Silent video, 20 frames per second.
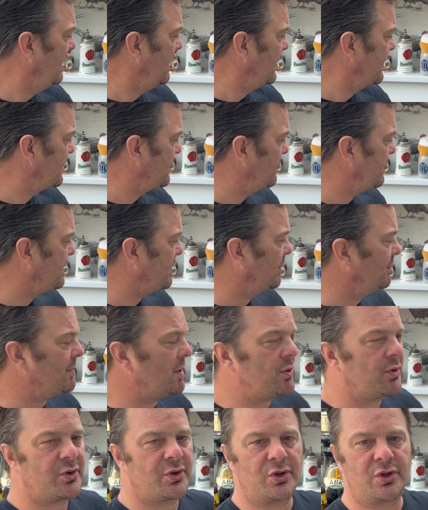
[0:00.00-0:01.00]
So it's
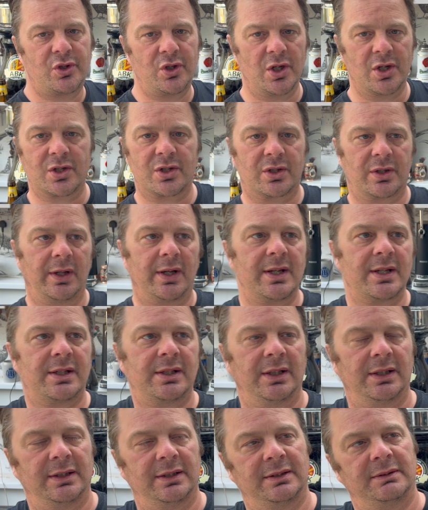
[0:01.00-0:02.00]
almost just like
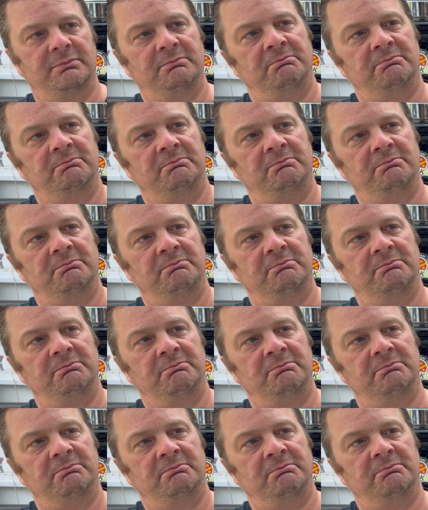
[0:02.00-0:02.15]
a